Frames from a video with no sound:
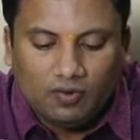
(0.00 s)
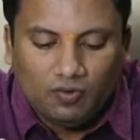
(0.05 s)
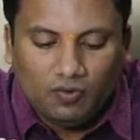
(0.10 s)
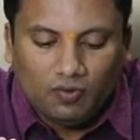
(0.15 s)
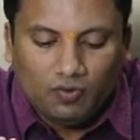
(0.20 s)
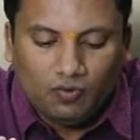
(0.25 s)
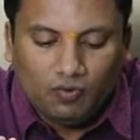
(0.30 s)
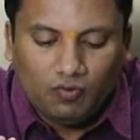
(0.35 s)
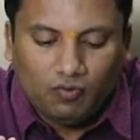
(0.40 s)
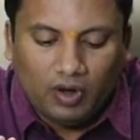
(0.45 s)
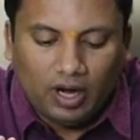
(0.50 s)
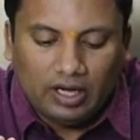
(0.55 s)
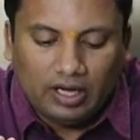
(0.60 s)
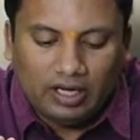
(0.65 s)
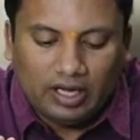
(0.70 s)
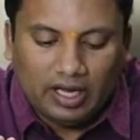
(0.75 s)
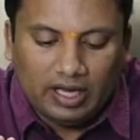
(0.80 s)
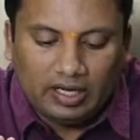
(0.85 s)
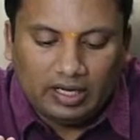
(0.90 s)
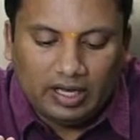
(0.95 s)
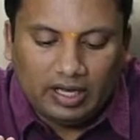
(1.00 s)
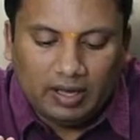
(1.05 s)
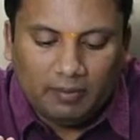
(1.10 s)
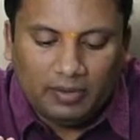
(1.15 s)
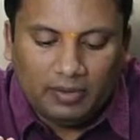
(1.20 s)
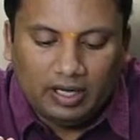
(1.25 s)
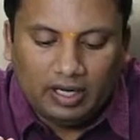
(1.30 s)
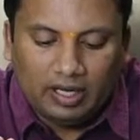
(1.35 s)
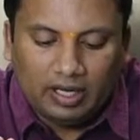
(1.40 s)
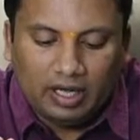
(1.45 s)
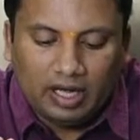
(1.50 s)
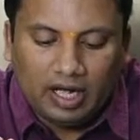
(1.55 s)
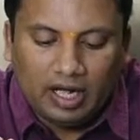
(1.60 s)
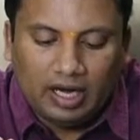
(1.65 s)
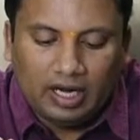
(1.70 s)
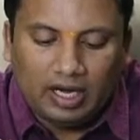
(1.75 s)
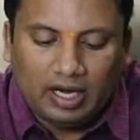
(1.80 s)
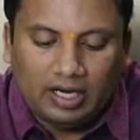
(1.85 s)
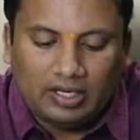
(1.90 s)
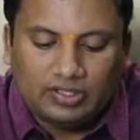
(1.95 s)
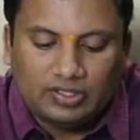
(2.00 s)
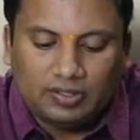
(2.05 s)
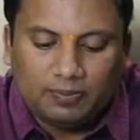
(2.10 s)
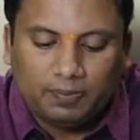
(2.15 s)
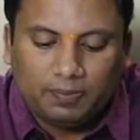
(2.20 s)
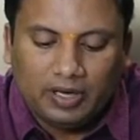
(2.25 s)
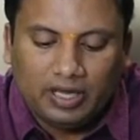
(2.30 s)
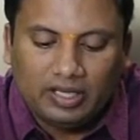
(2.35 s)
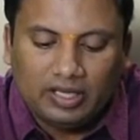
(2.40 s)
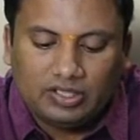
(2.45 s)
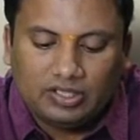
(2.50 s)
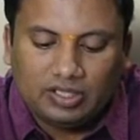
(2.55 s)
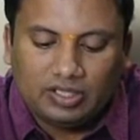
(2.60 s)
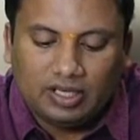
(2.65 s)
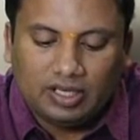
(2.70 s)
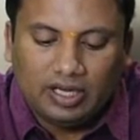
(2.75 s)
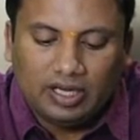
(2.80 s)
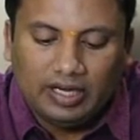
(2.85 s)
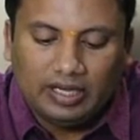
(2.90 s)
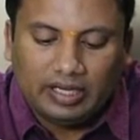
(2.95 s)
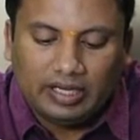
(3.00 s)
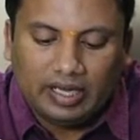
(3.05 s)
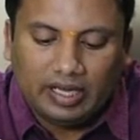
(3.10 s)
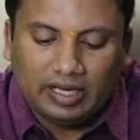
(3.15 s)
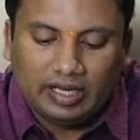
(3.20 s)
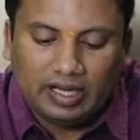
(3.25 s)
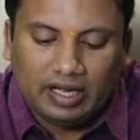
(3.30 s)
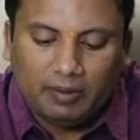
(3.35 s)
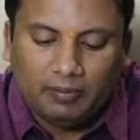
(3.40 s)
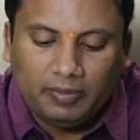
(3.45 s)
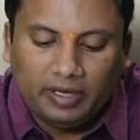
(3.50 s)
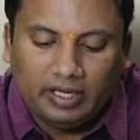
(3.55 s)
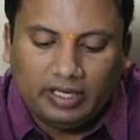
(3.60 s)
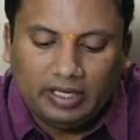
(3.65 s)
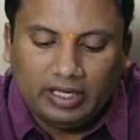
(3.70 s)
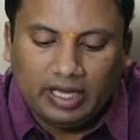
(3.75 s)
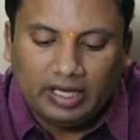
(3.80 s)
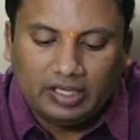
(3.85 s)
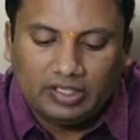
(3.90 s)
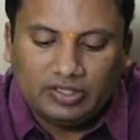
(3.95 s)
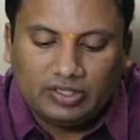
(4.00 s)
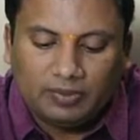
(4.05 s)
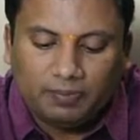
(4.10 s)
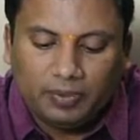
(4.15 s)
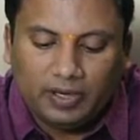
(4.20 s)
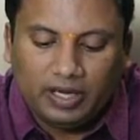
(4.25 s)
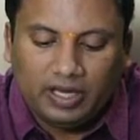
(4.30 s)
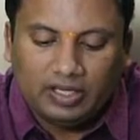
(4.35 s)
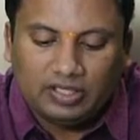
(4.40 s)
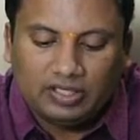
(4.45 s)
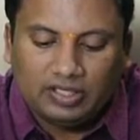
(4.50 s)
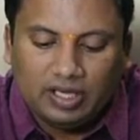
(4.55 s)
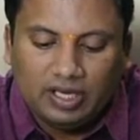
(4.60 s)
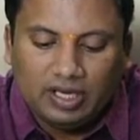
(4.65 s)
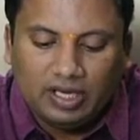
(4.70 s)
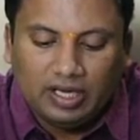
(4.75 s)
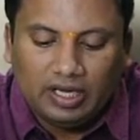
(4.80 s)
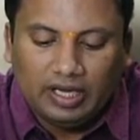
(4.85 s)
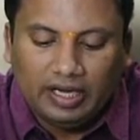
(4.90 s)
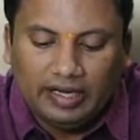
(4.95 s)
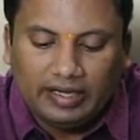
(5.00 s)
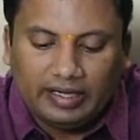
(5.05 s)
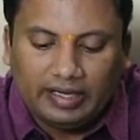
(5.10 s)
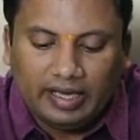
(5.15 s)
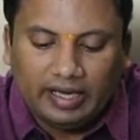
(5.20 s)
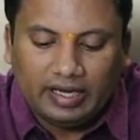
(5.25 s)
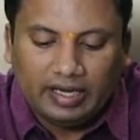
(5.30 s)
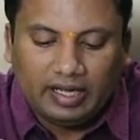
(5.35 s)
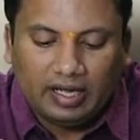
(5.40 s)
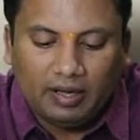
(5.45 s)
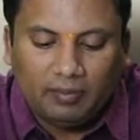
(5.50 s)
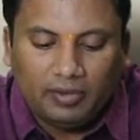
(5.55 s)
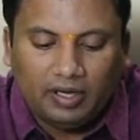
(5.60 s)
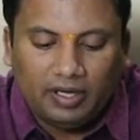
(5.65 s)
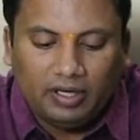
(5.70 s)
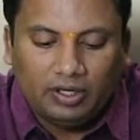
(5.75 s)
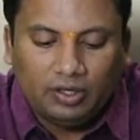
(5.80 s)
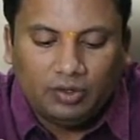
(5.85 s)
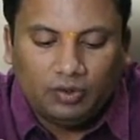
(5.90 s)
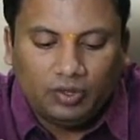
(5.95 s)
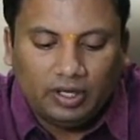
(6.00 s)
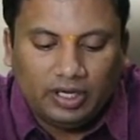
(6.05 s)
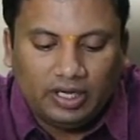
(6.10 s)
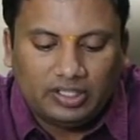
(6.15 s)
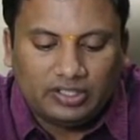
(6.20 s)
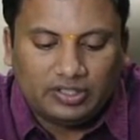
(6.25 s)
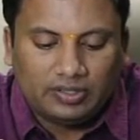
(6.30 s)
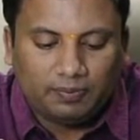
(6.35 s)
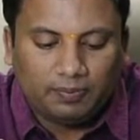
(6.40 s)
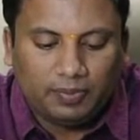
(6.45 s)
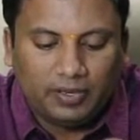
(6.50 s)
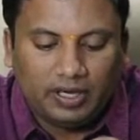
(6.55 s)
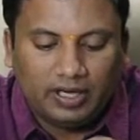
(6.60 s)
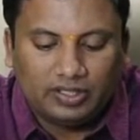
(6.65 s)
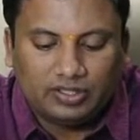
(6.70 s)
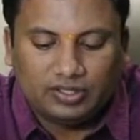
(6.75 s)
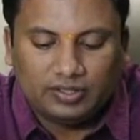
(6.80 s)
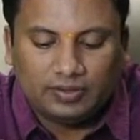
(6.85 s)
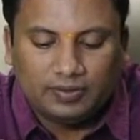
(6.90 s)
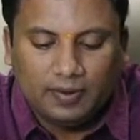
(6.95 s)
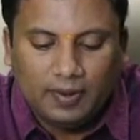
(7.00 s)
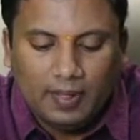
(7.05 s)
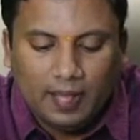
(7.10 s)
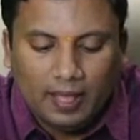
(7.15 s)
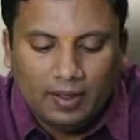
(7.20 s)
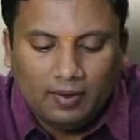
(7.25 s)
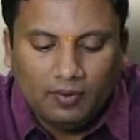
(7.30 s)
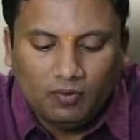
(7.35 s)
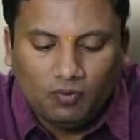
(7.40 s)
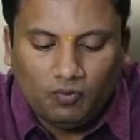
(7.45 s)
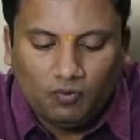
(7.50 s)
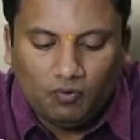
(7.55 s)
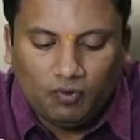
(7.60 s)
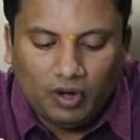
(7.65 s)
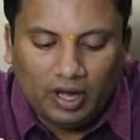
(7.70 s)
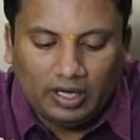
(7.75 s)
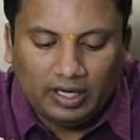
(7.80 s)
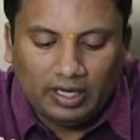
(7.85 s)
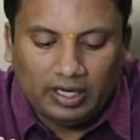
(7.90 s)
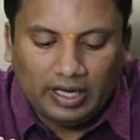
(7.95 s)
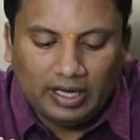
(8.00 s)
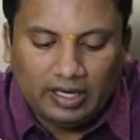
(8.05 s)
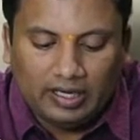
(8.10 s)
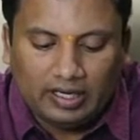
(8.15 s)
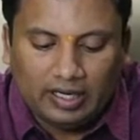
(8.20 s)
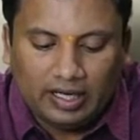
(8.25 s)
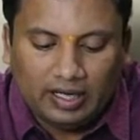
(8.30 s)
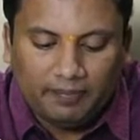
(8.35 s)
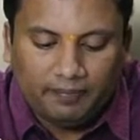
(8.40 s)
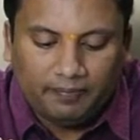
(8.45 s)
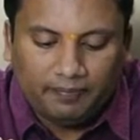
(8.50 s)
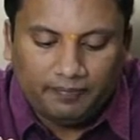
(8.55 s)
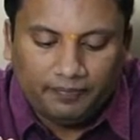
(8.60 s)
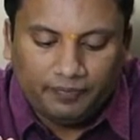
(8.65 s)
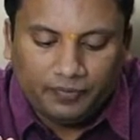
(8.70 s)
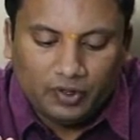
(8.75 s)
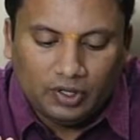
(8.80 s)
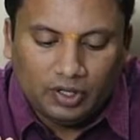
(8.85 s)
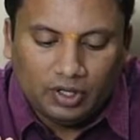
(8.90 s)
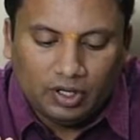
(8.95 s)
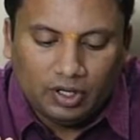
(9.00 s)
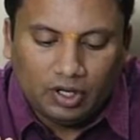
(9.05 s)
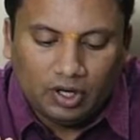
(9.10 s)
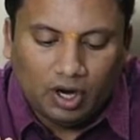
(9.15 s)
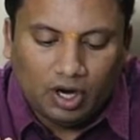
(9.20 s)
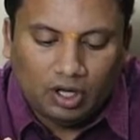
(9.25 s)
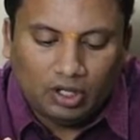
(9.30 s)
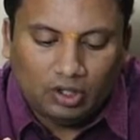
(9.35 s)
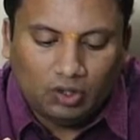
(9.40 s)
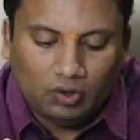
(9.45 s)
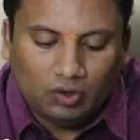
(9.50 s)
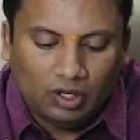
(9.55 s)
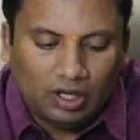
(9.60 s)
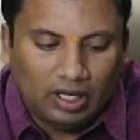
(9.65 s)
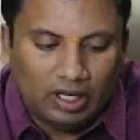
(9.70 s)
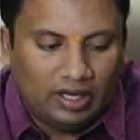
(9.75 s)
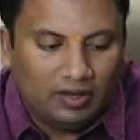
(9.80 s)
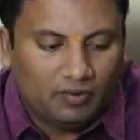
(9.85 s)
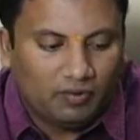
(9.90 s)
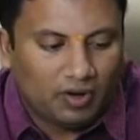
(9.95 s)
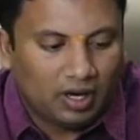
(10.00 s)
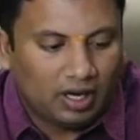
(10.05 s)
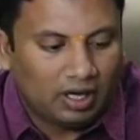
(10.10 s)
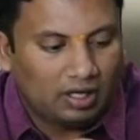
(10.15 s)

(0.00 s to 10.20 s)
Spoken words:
1 can come in hundreds place. It can come in tens place. It can come in units place. 1 can come, not only 1,